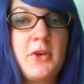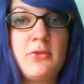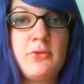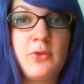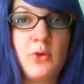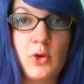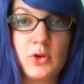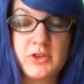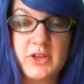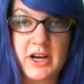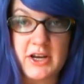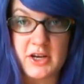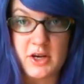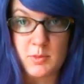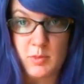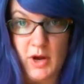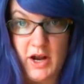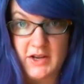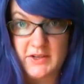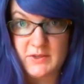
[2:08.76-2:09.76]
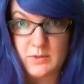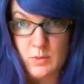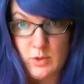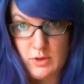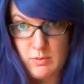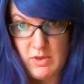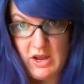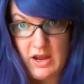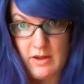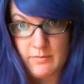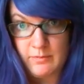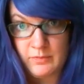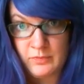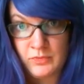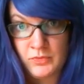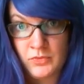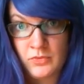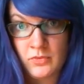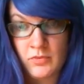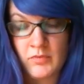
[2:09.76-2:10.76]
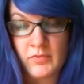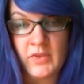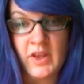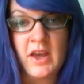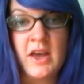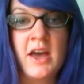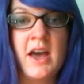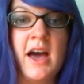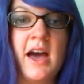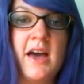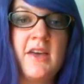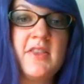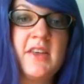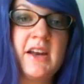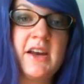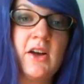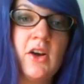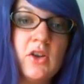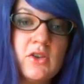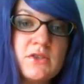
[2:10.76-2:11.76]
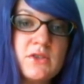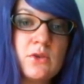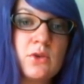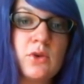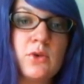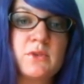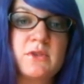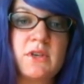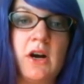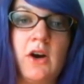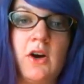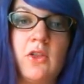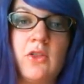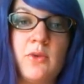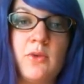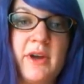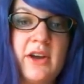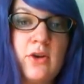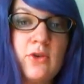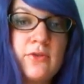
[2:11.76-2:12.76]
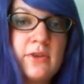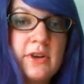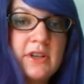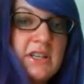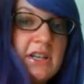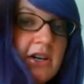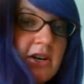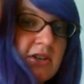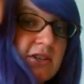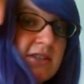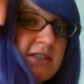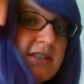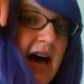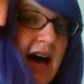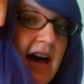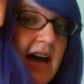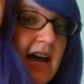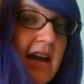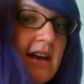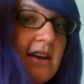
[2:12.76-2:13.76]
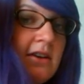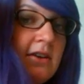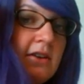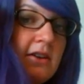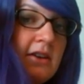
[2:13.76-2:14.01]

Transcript: fold on your breast would be. And then it also goes all the way over to your side,